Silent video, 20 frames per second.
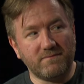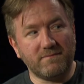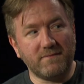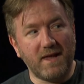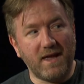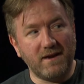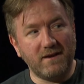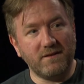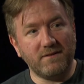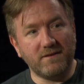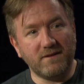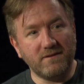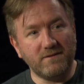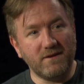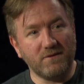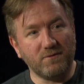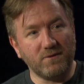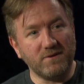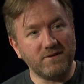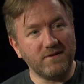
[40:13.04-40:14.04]
anything
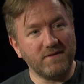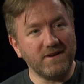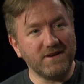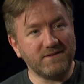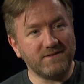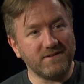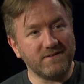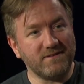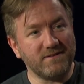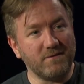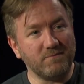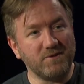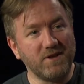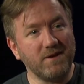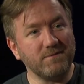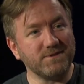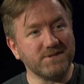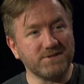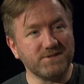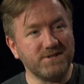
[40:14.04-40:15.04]
different to this? And
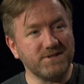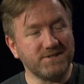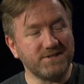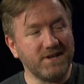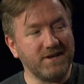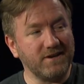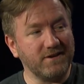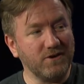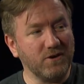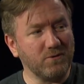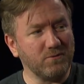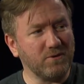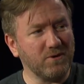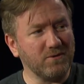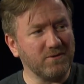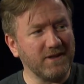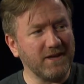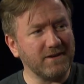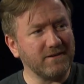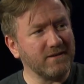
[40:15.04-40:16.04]
sometimes they'll just send a note
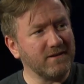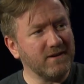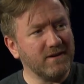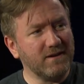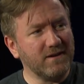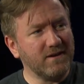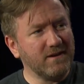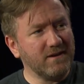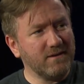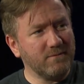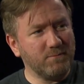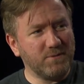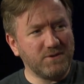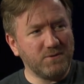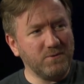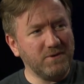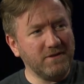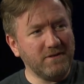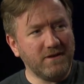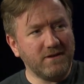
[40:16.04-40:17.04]
going like,
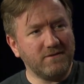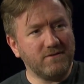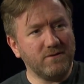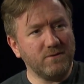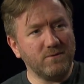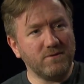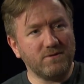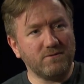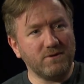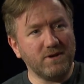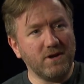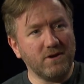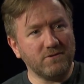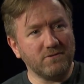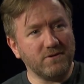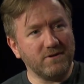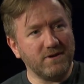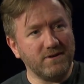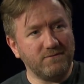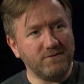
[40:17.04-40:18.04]
between like two and
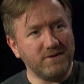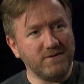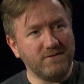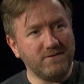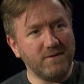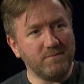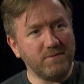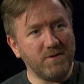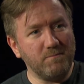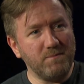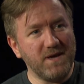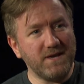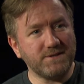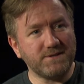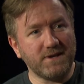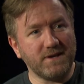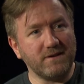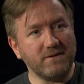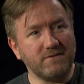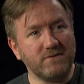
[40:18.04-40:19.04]
300, if you dip the bass
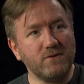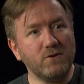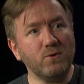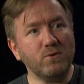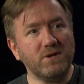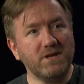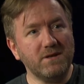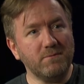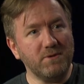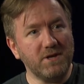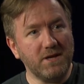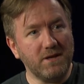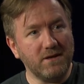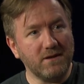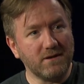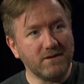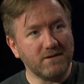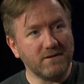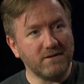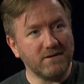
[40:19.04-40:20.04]
like two dB,
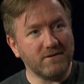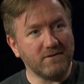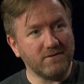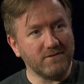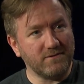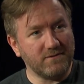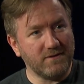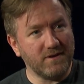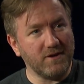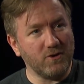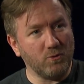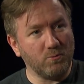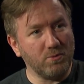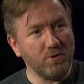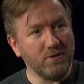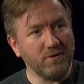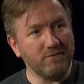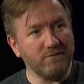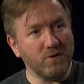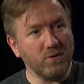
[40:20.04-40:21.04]
it'll, it'll
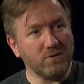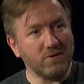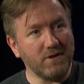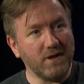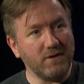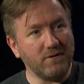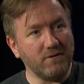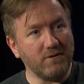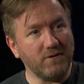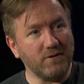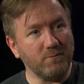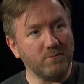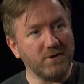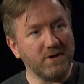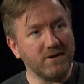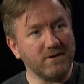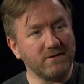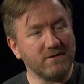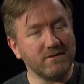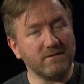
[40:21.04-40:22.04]
pull the vocal out a little mm.
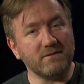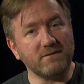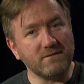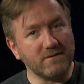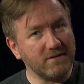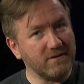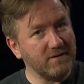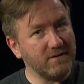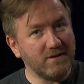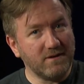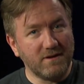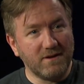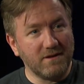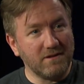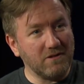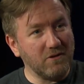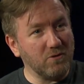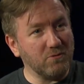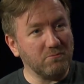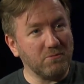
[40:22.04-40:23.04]
bit. And
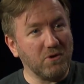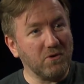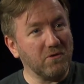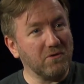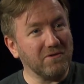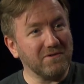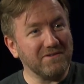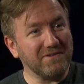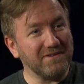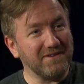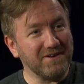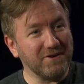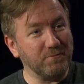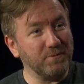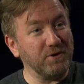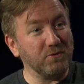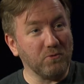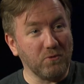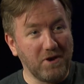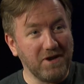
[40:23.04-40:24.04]
lo and behold, it'll
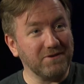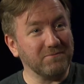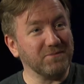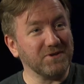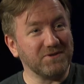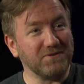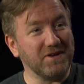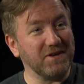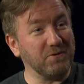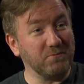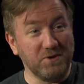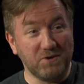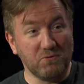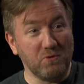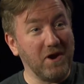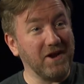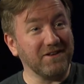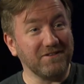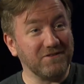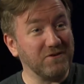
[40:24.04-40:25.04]
be right, in, it'll be
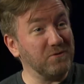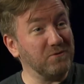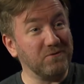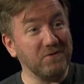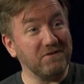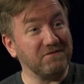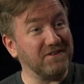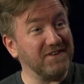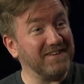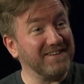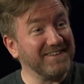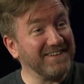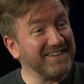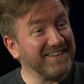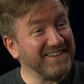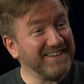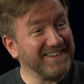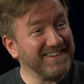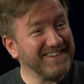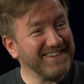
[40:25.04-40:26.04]
right at 250.
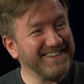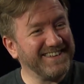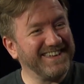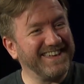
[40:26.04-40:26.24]
Yeah.